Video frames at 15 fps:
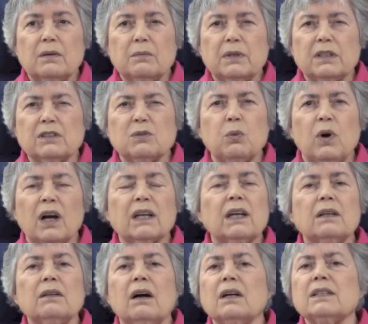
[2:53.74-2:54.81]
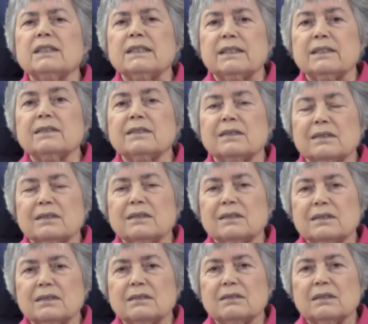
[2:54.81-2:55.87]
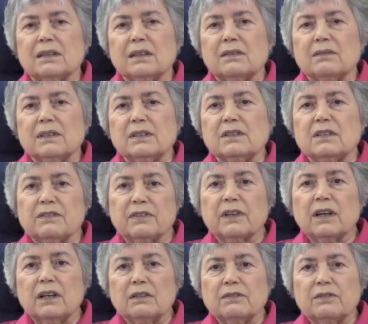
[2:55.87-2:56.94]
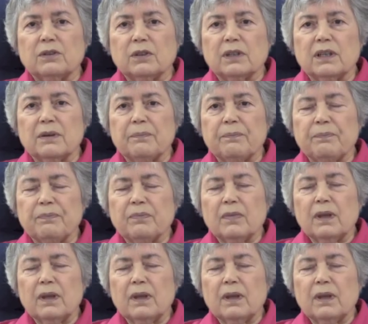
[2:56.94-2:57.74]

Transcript: because walking long distances is difficult for him.